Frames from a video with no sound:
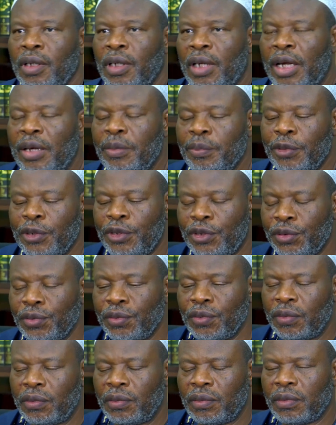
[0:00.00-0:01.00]
Number
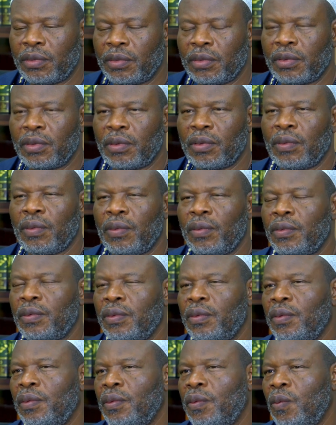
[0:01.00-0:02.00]
two,
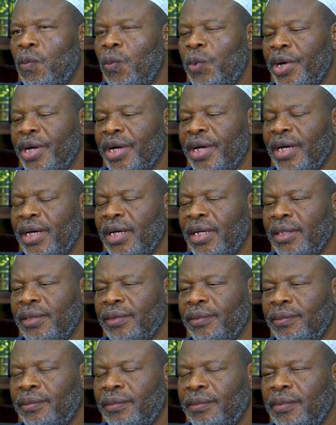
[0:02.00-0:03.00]

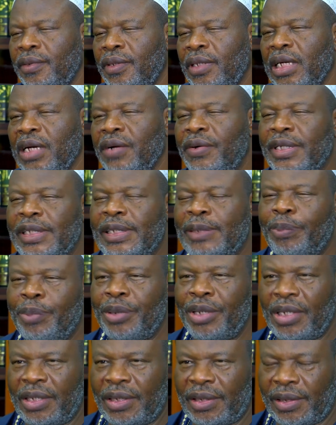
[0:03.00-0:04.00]
where there is
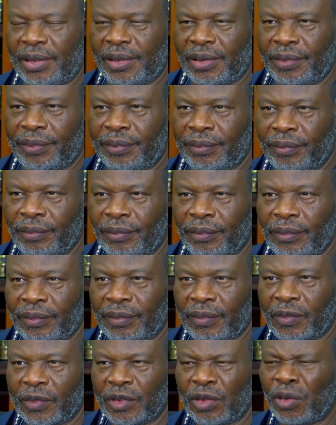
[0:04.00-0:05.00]
peace
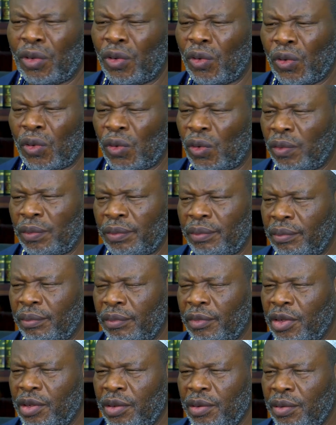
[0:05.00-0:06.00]
or
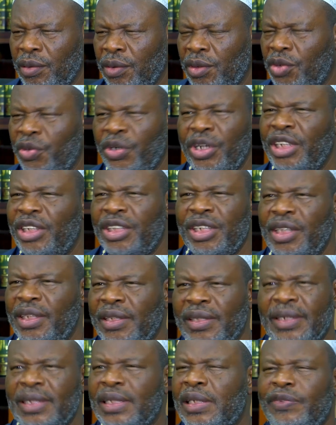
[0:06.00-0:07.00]
treaty,
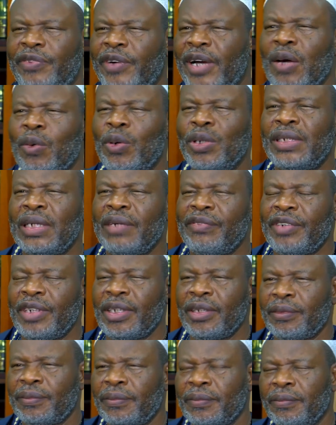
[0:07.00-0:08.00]
ceasefire,
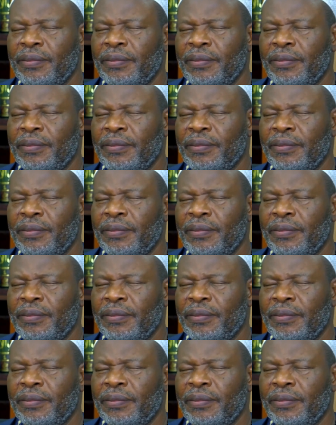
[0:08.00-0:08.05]
whatever,